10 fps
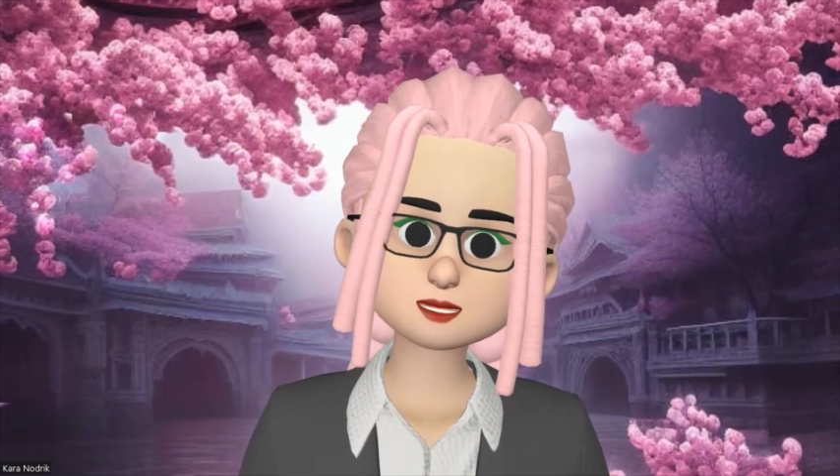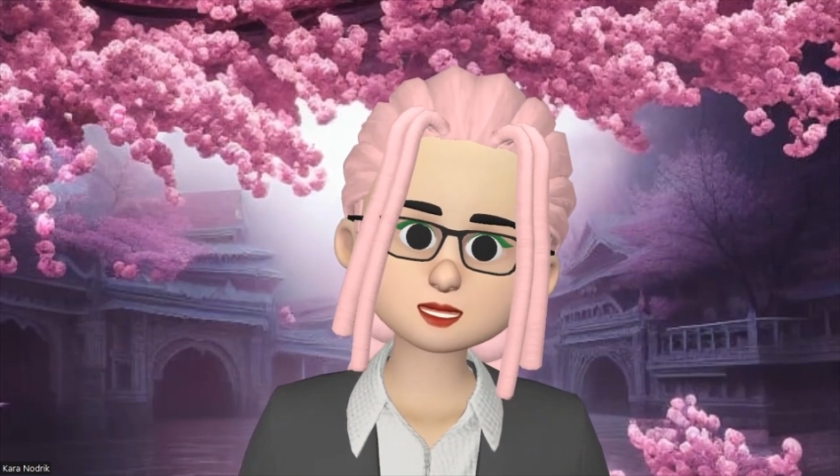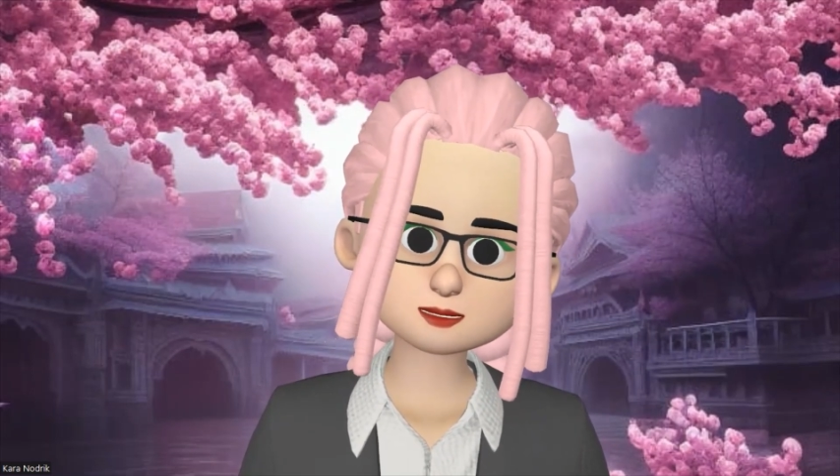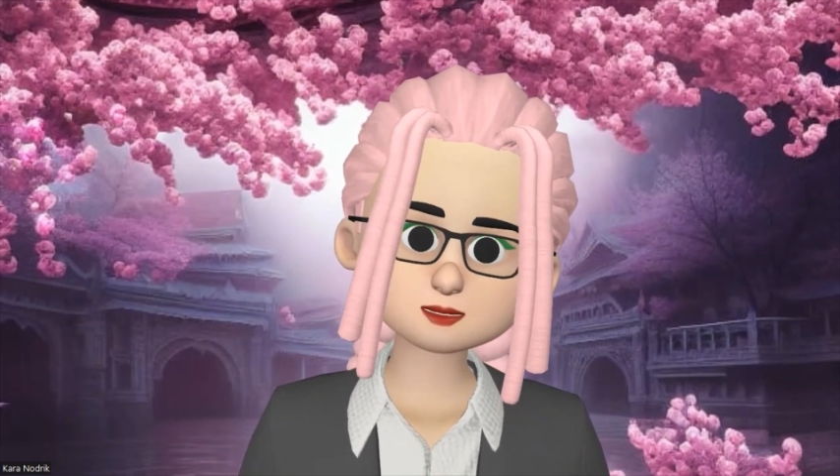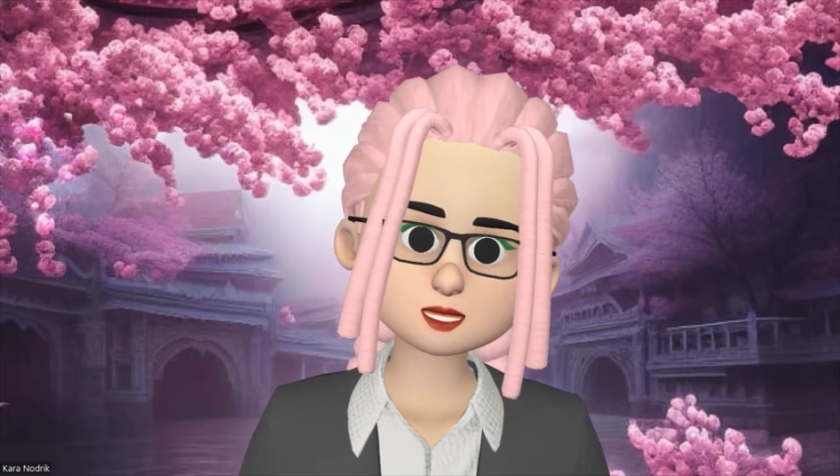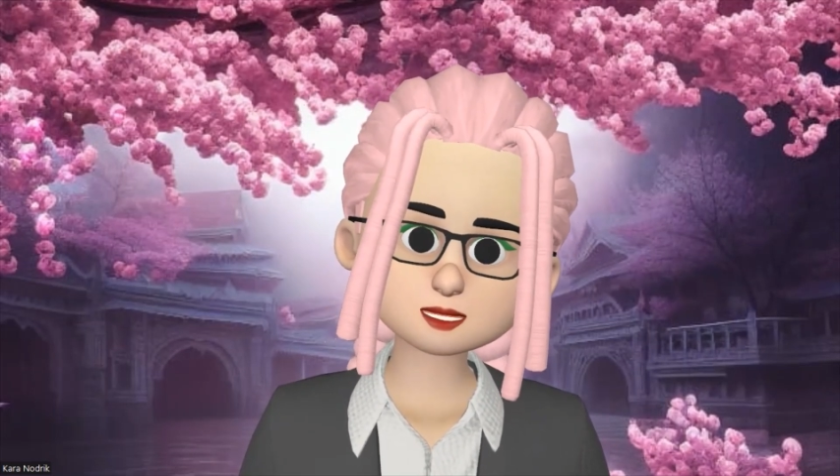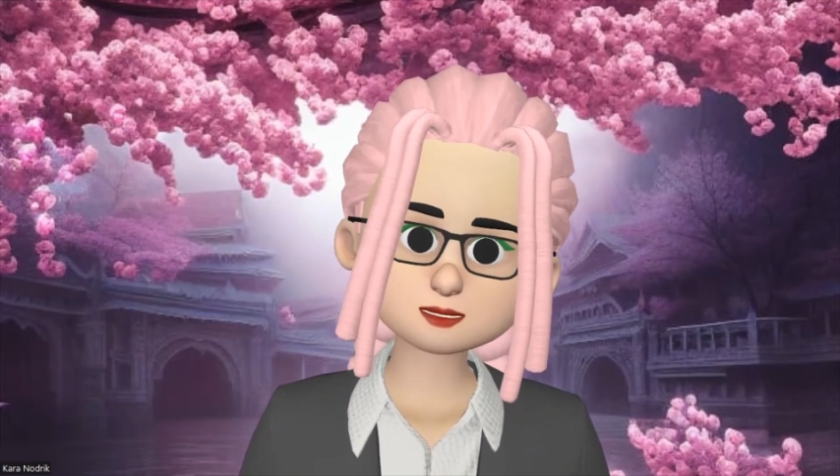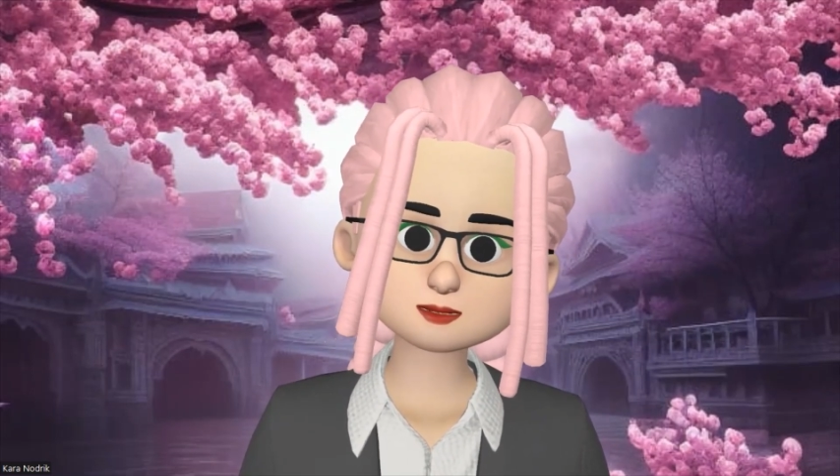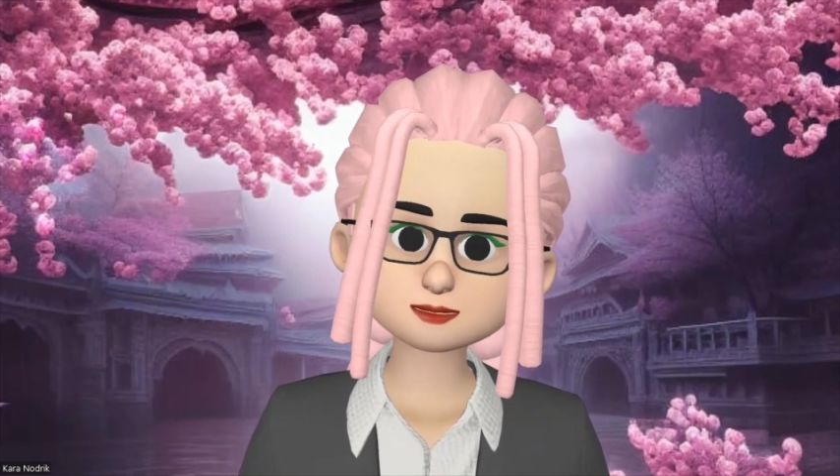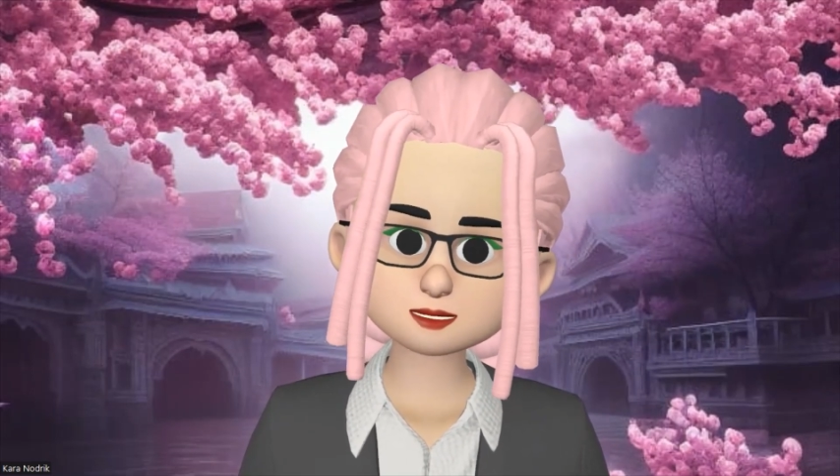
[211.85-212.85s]

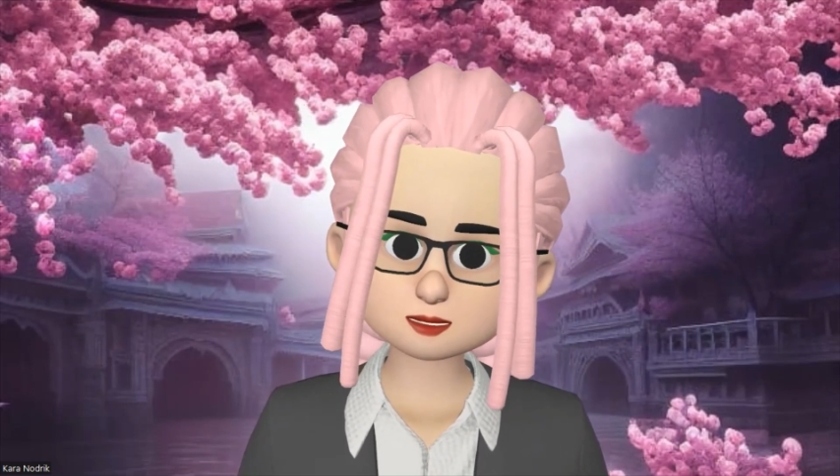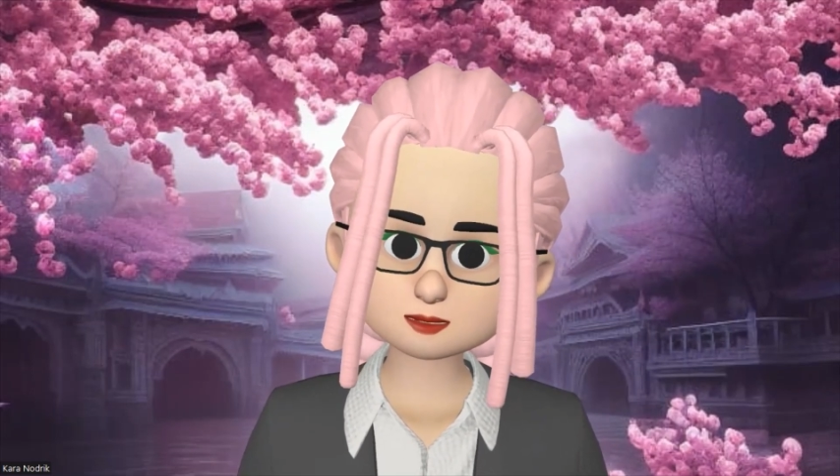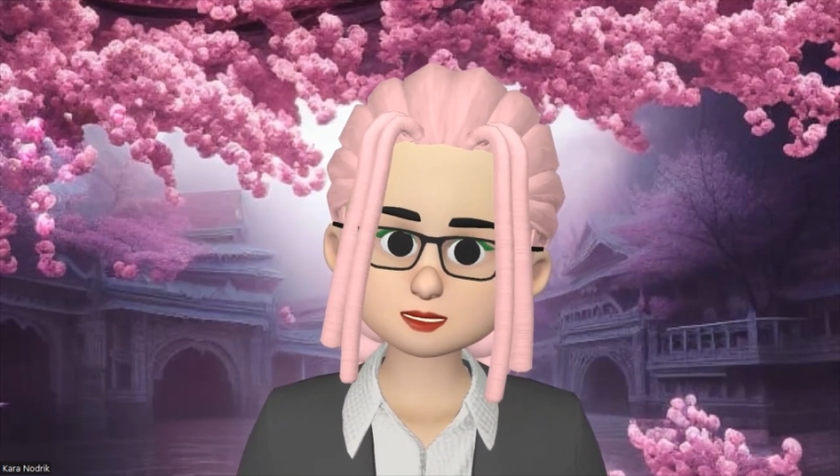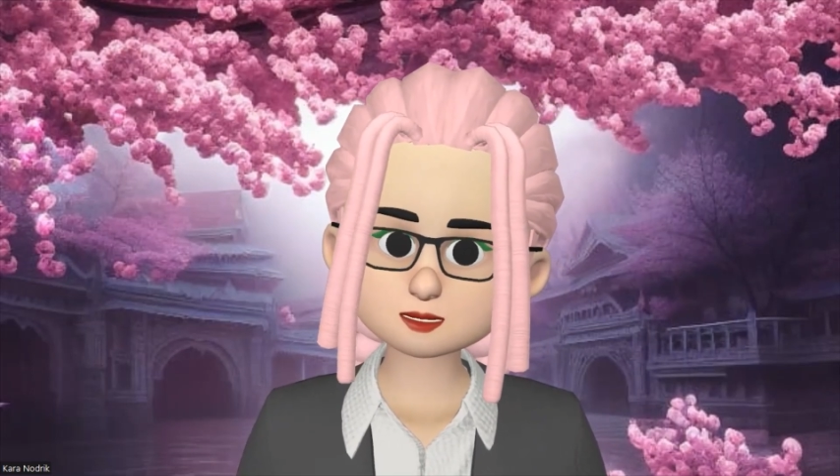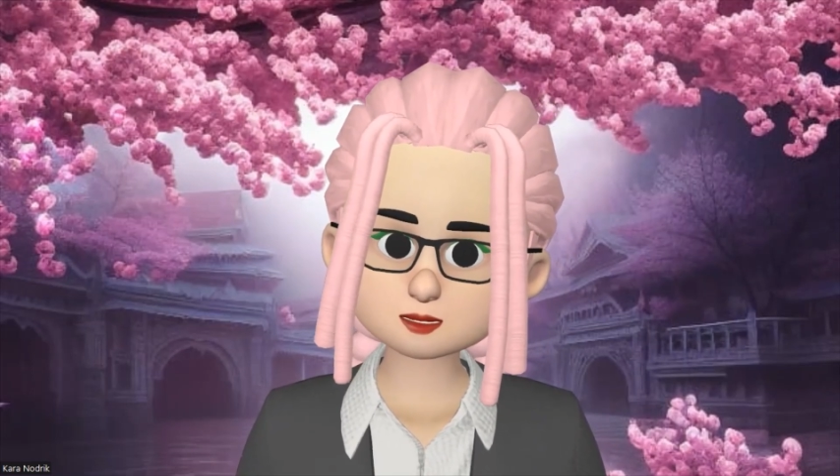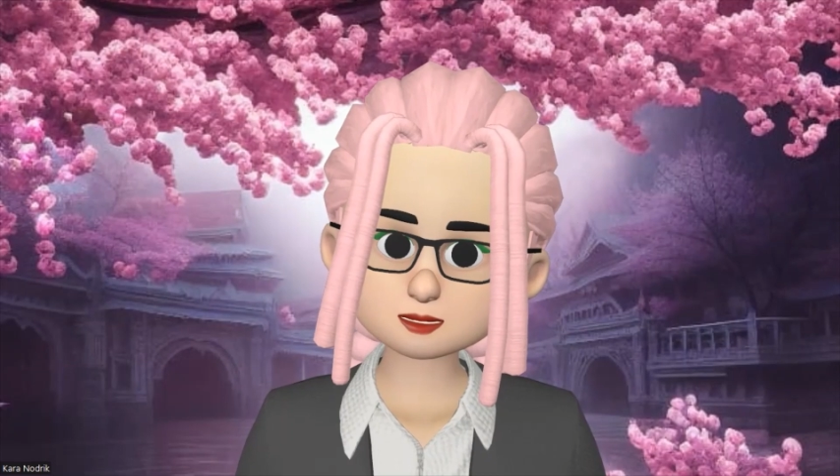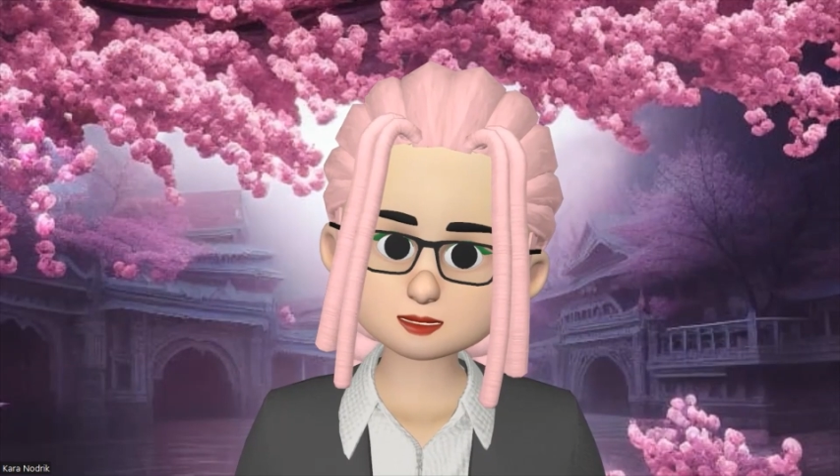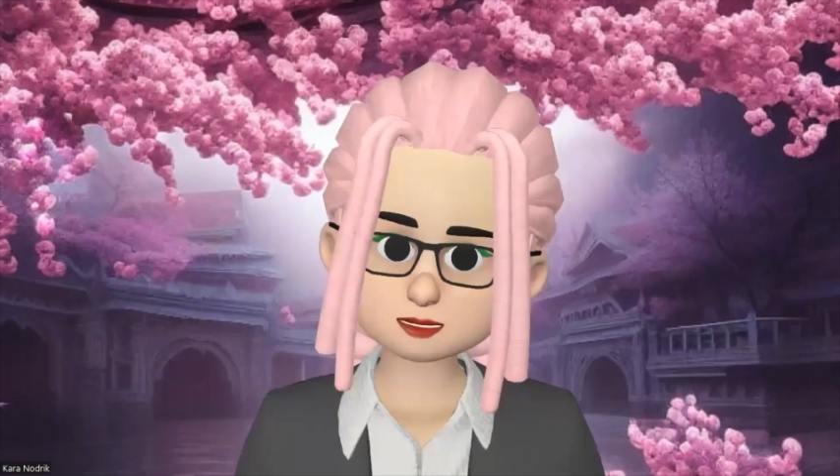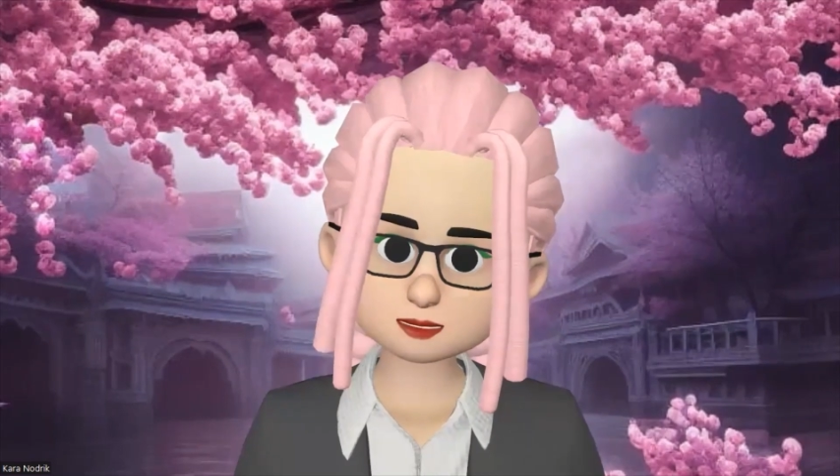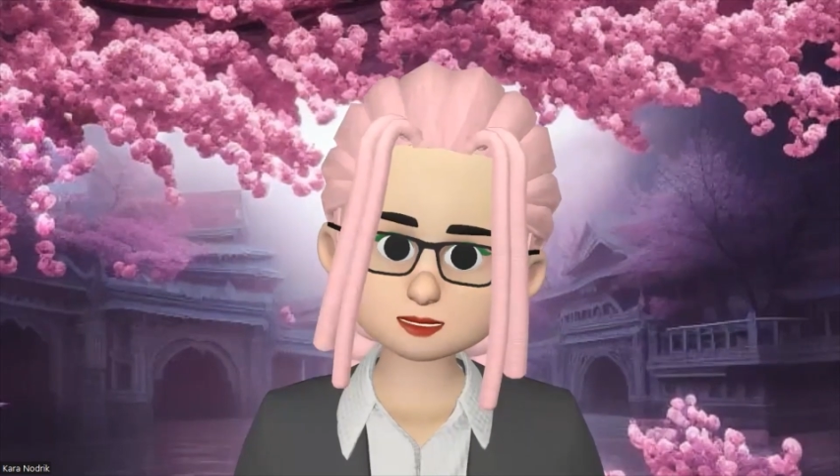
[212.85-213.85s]
understanding of their own
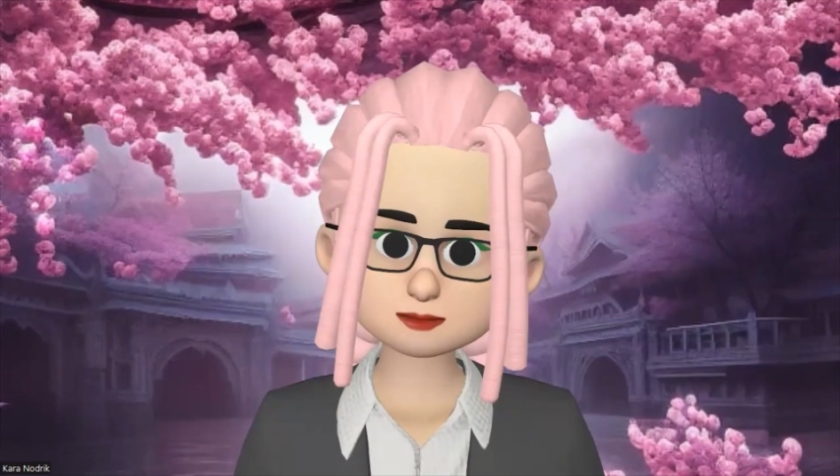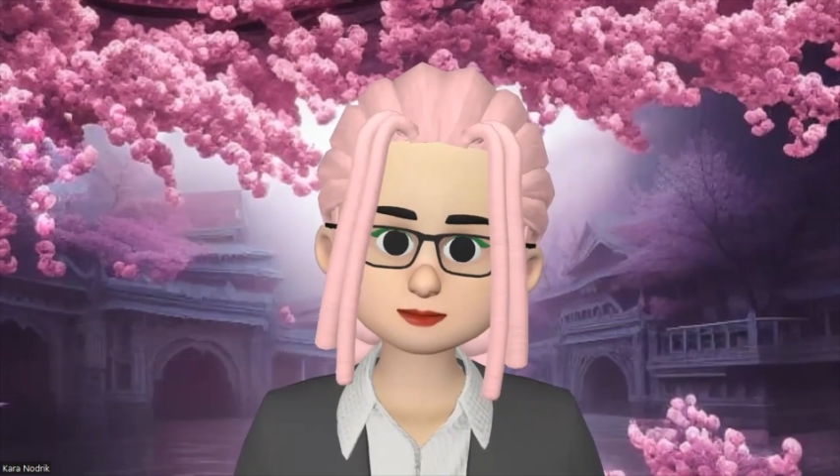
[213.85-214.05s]
sexuality,